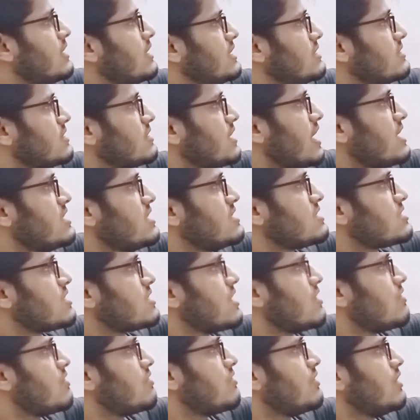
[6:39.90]
the signs
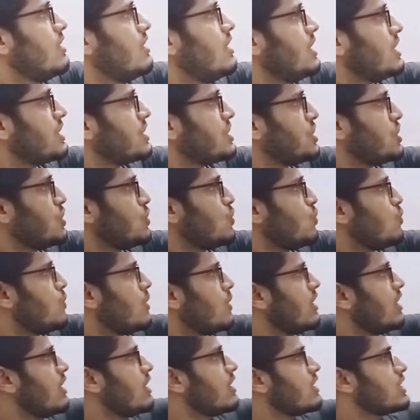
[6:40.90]
of
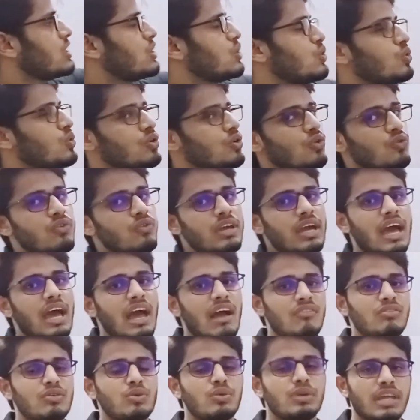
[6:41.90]
Q1 and Q2 we
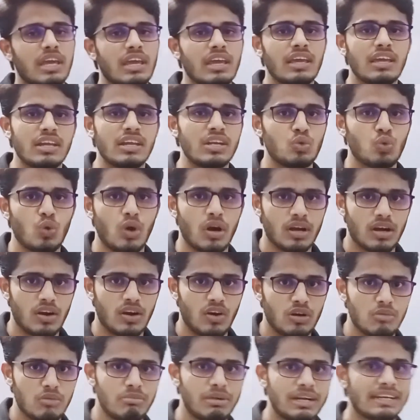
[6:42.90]
have to take into
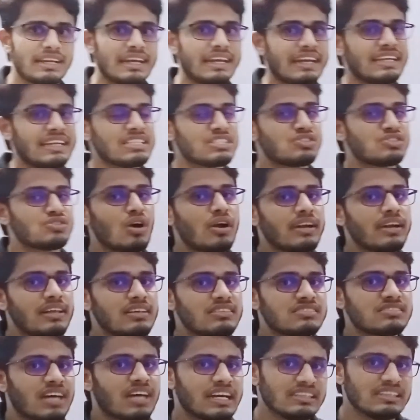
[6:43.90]
account, but it is not
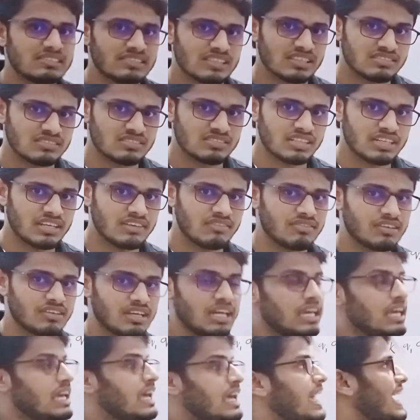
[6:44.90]
a sign sensitive
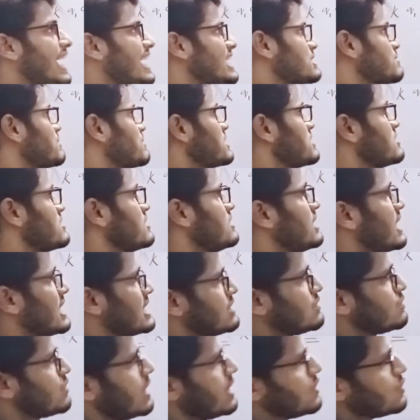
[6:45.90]
expression.
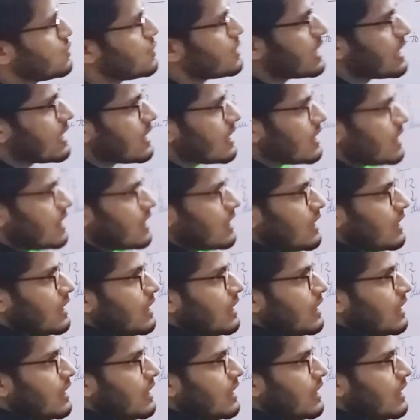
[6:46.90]
That's why you can